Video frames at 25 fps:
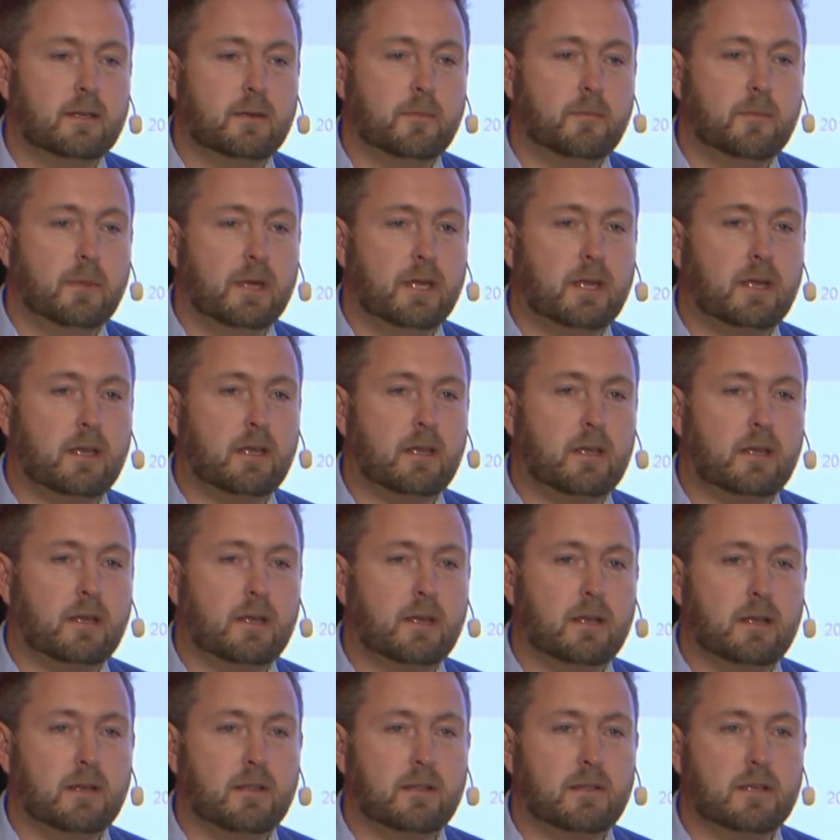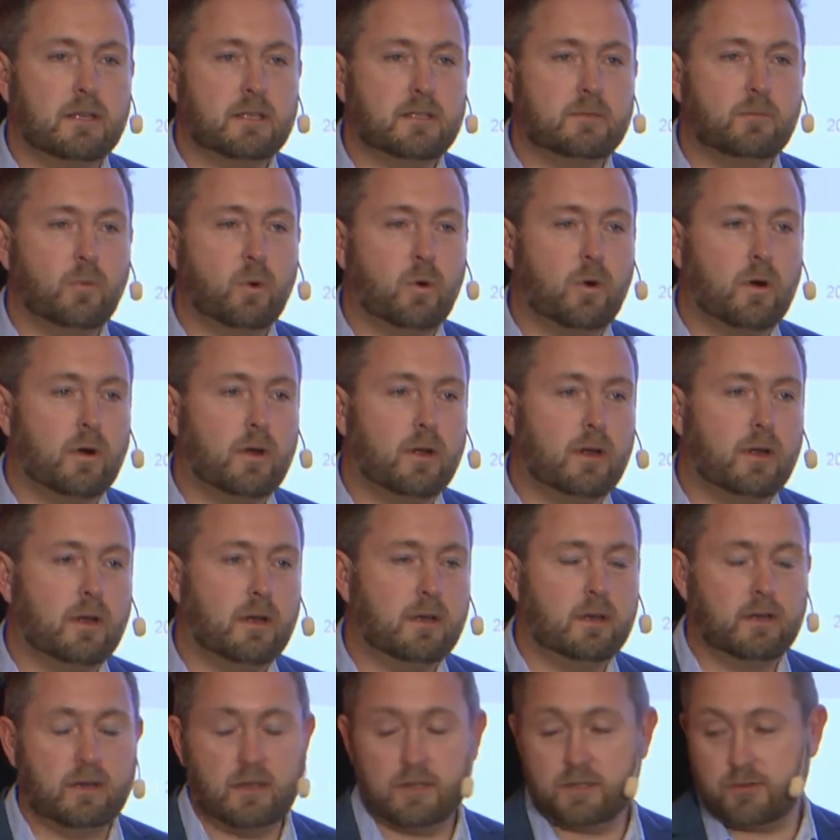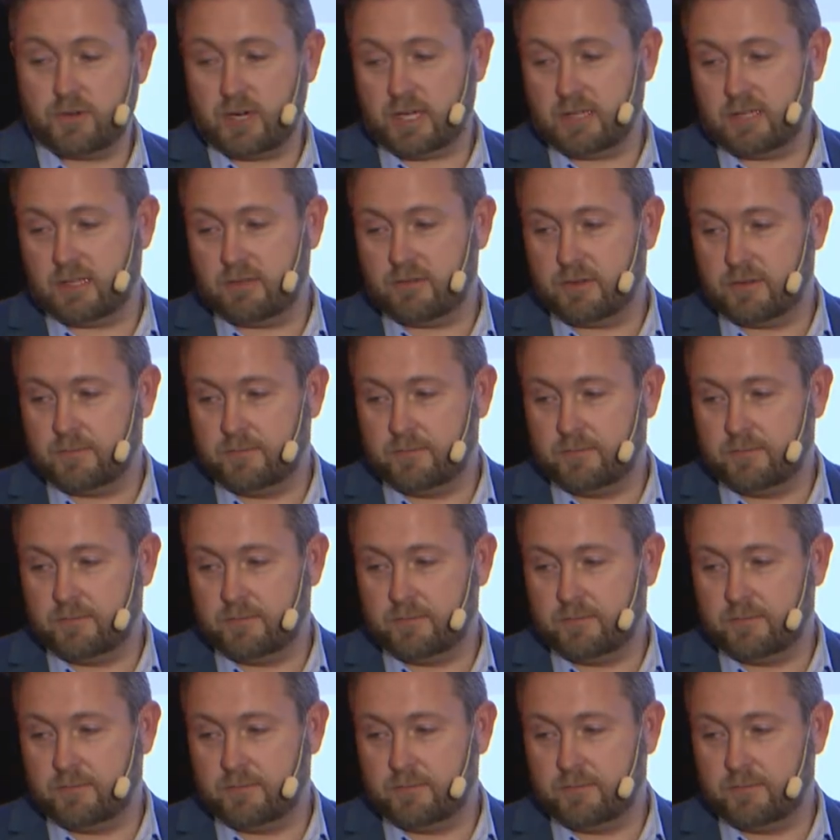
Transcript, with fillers: make things more attractive.